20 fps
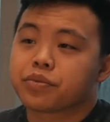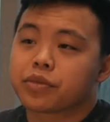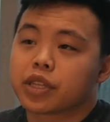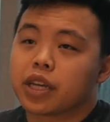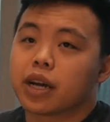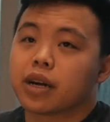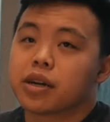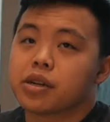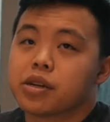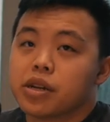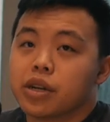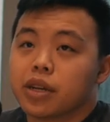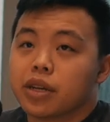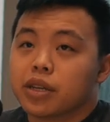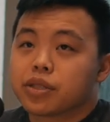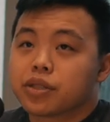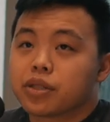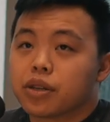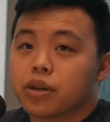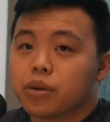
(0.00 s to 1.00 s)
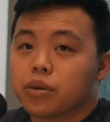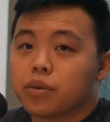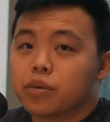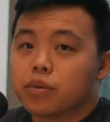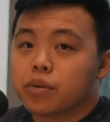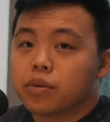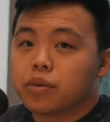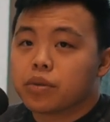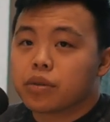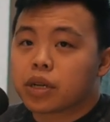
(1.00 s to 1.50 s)
Yeah. So
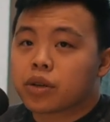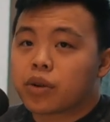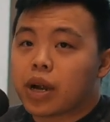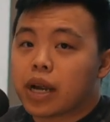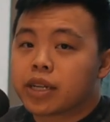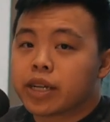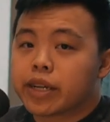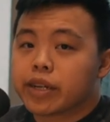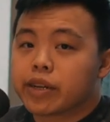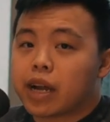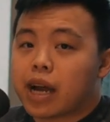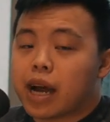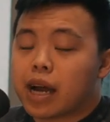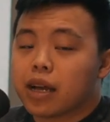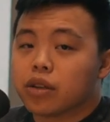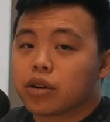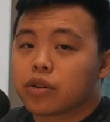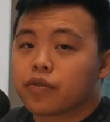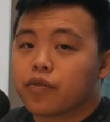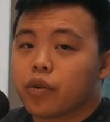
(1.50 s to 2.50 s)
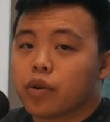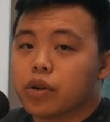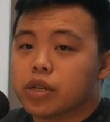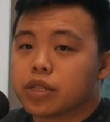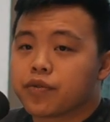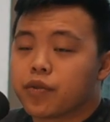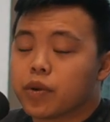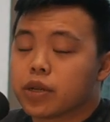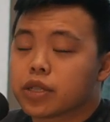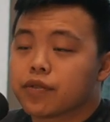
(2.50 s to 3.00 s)
the criteria I look for
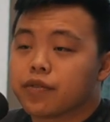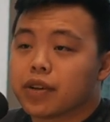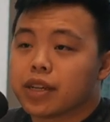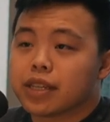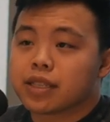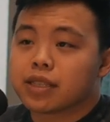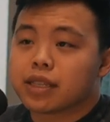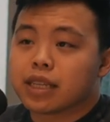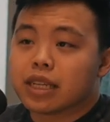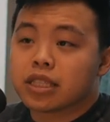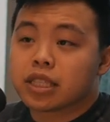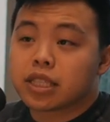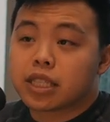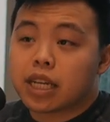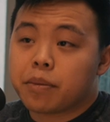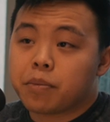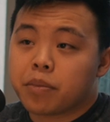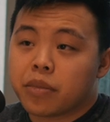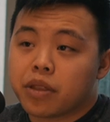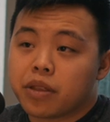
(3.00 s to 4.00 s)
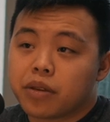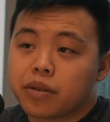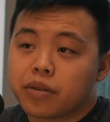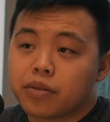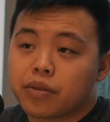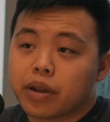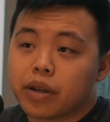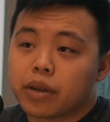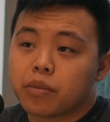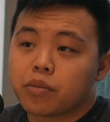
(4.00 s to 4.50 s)
is, first of all, sales depth,
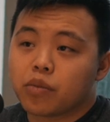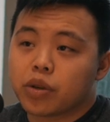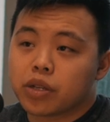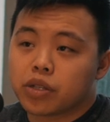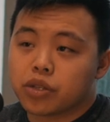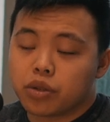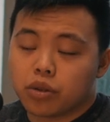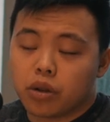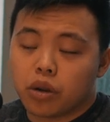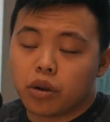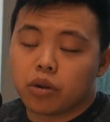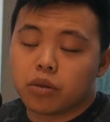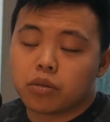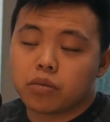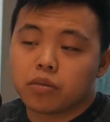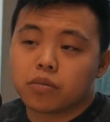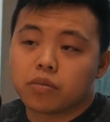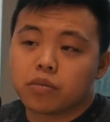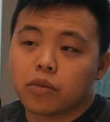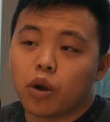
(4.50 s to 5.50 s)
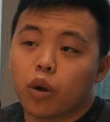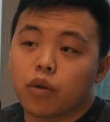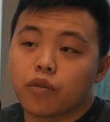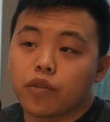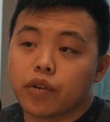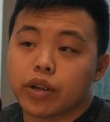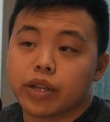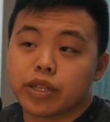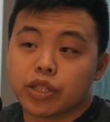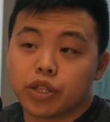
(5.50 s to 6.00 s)
right? Which you go
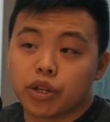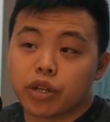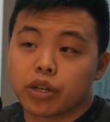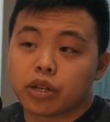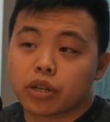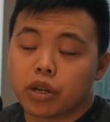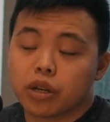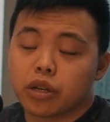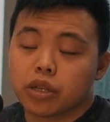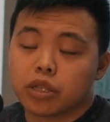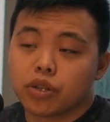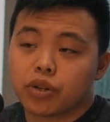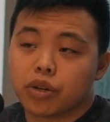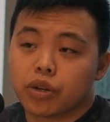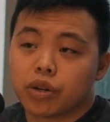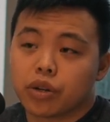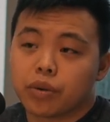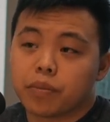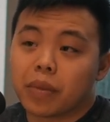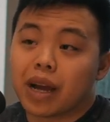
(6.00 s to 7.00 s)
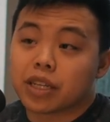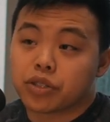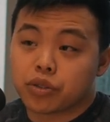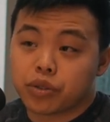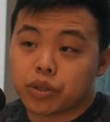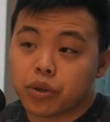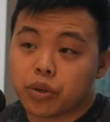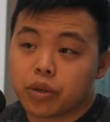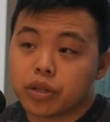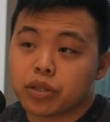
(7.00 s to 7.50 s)
over in your
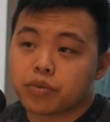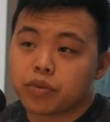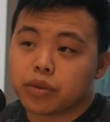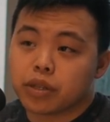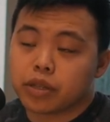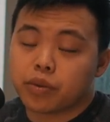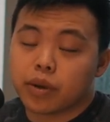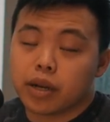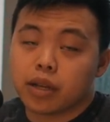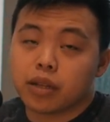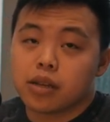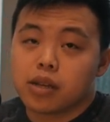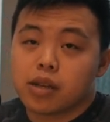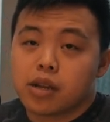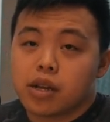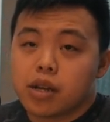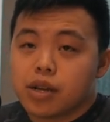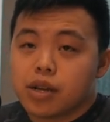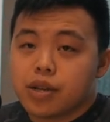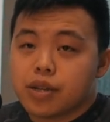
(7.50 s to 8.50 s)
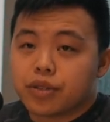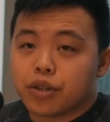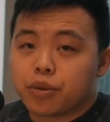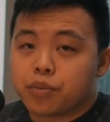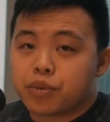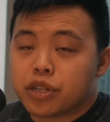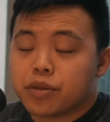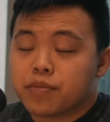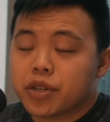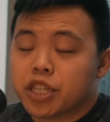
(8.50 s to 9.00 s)
mastery course really well. So
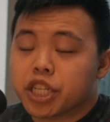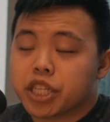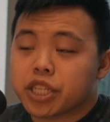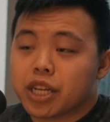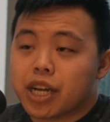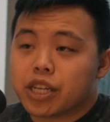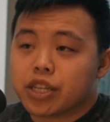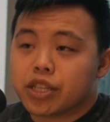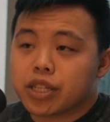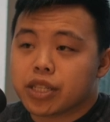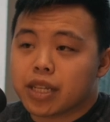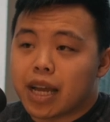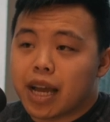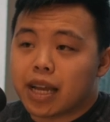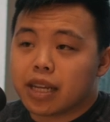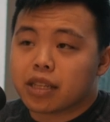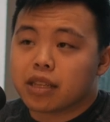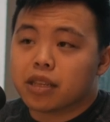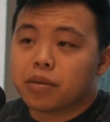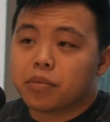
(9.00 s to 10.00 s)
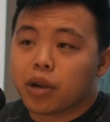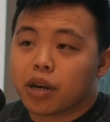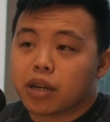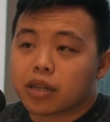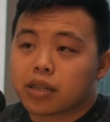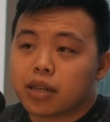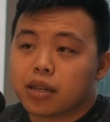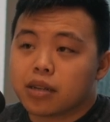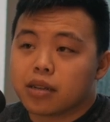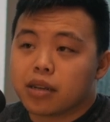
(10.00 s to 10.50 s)
pretty much just understanding the
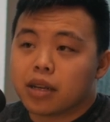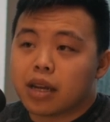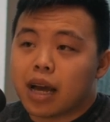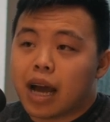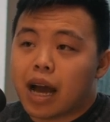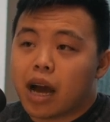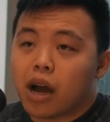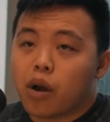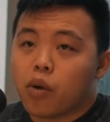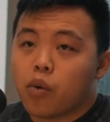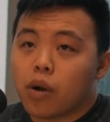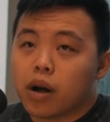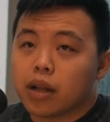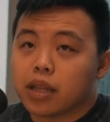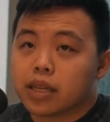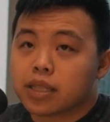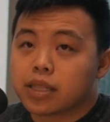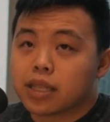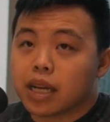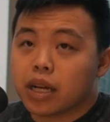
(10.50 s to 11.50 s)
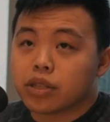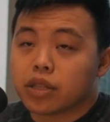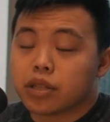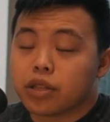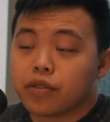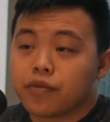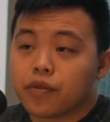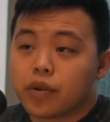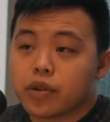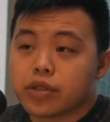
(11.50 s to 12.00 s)
market and how well it sells on
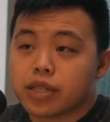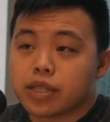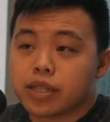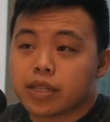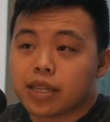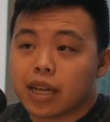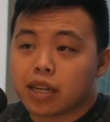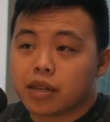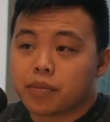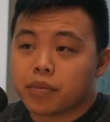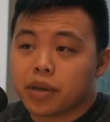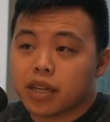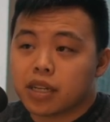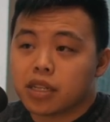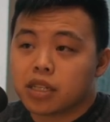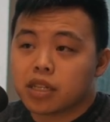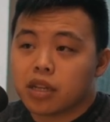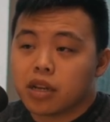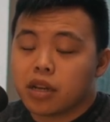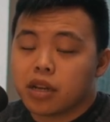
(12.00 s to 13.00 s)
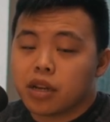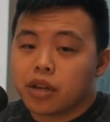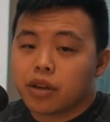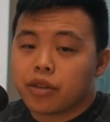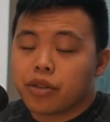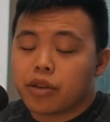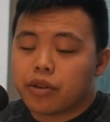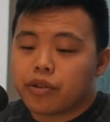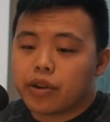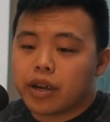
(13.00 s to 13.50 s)
the first and second page.
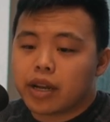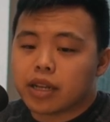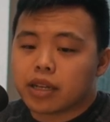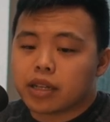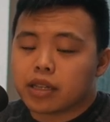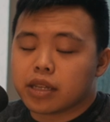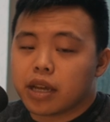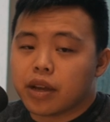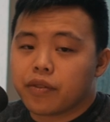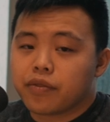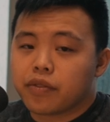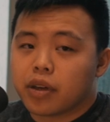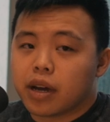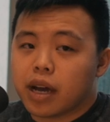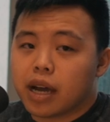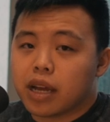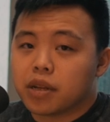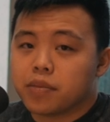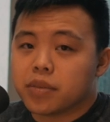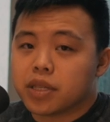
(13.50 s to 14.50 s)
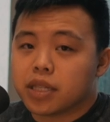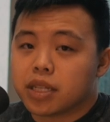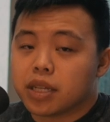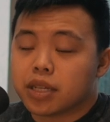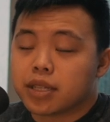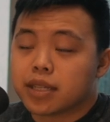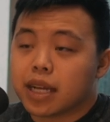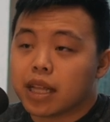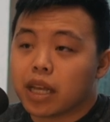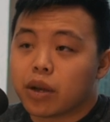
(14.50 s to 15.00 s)
Theoretically, if the item is still
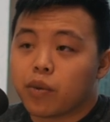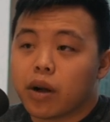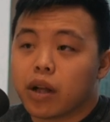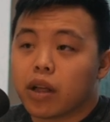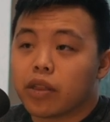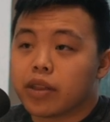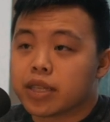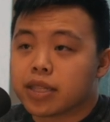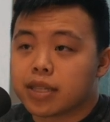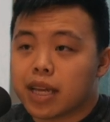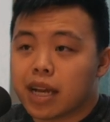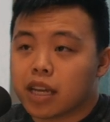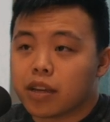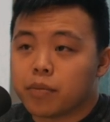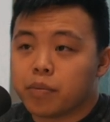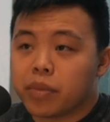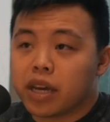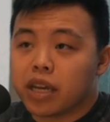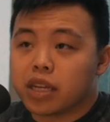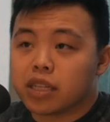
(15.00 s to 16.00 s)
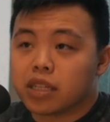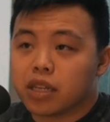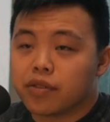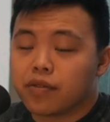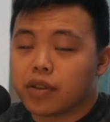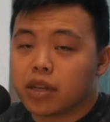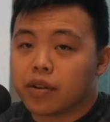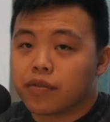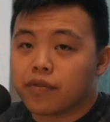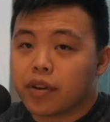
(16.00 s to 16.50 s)
selling well on the second page,
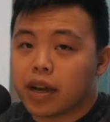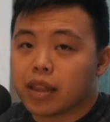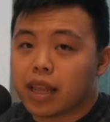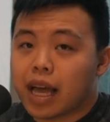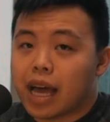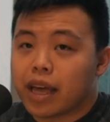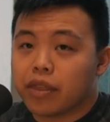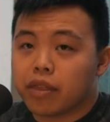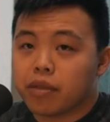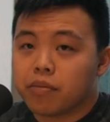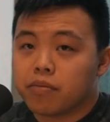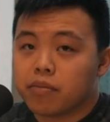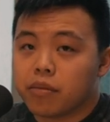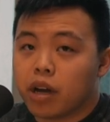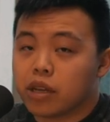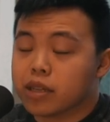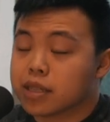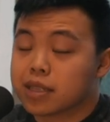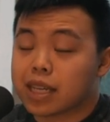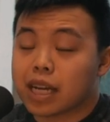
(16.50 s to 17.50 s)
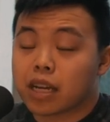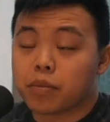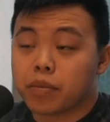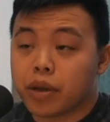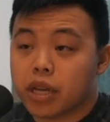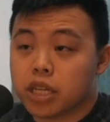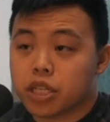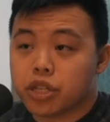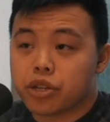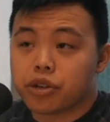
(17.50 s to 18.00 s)
even if I land on the second
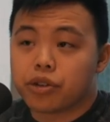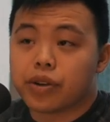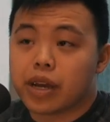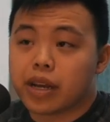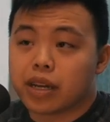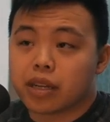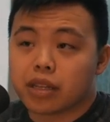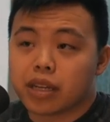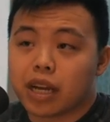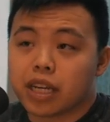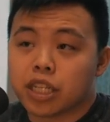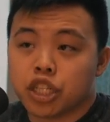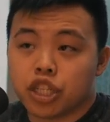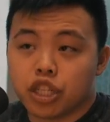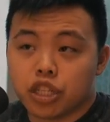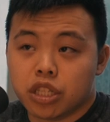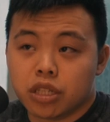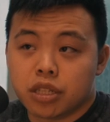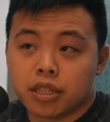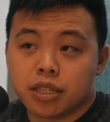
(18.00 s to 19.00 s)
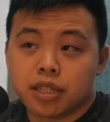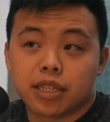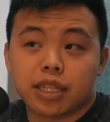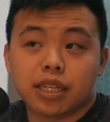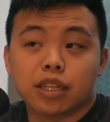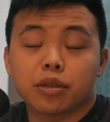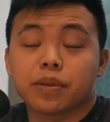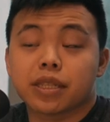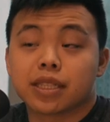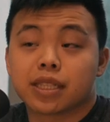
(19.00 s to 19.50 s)
page, theoretically, I should
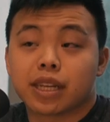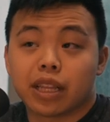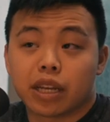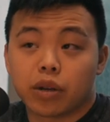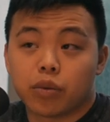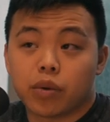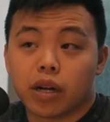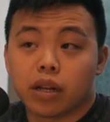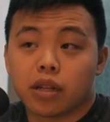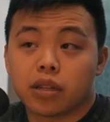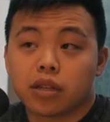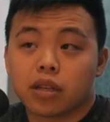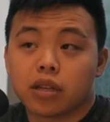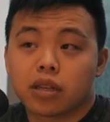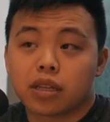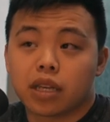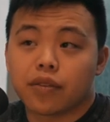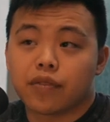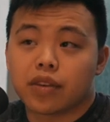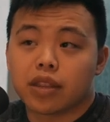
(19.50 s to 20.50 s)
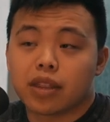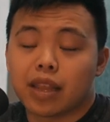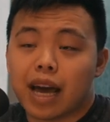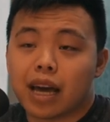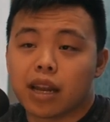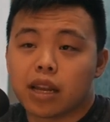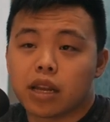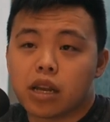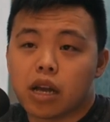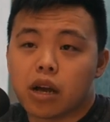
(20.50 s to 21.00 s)
still be selling well, given
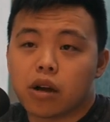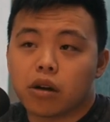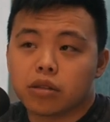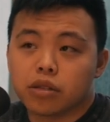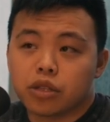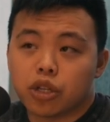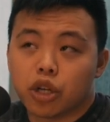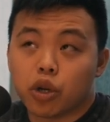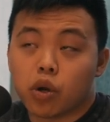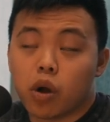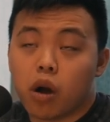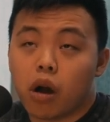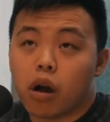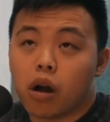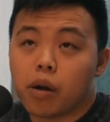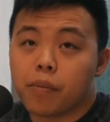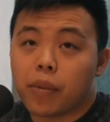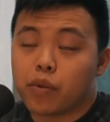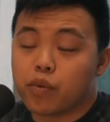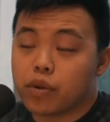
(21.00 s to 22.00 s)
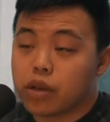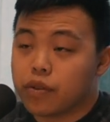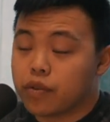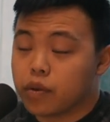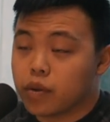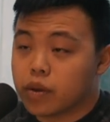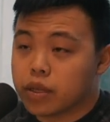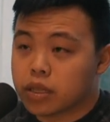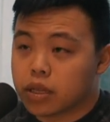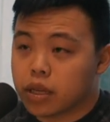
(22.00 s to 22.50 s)
that, you know, my
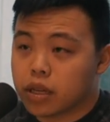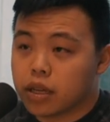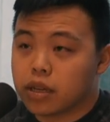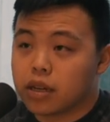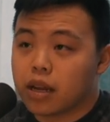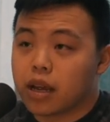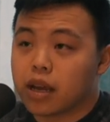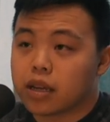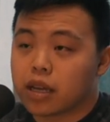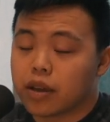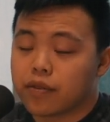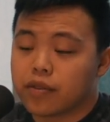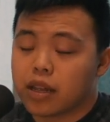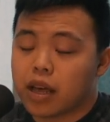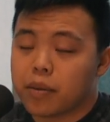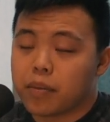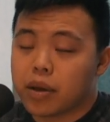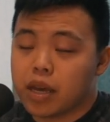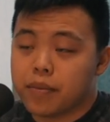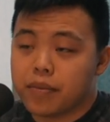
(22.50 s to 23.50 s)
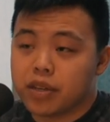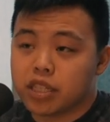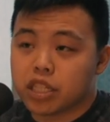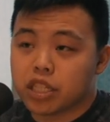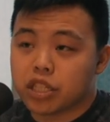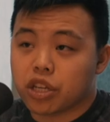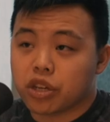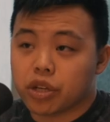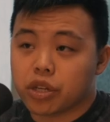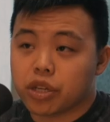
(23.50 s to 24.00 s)
review is good, given that my
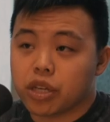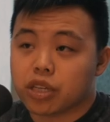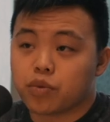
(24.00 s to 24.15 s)
images are good